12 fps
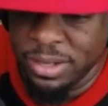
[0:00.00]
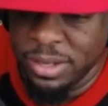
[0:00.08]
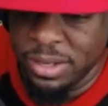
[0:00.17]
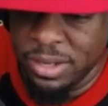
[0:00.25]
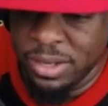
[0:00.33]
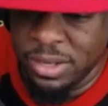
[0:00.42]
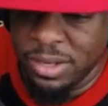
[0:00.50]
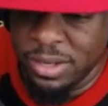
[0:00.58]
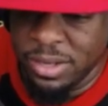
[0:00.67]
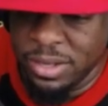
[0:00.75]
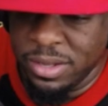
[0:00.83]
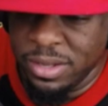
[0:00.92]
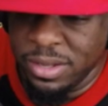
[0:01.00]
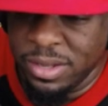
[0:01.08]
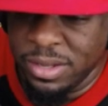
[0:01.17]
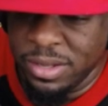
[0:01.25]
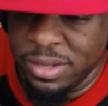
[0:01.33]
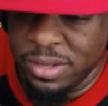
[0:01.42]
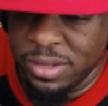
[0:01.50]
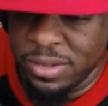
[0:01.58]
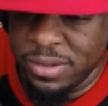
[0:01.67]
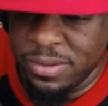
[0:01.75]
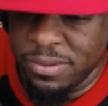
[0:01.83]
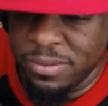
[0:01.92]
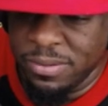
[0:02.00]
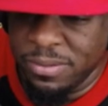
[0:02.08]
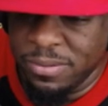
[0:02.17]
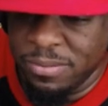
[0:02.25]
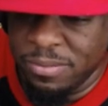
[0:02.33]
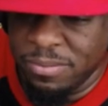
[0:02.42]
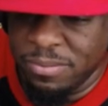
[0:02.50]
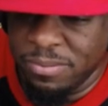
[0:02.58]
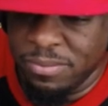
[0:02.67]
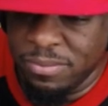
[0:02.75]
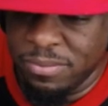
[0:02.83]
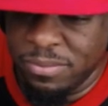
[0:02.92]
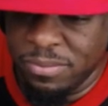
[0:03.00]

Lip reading: (silence)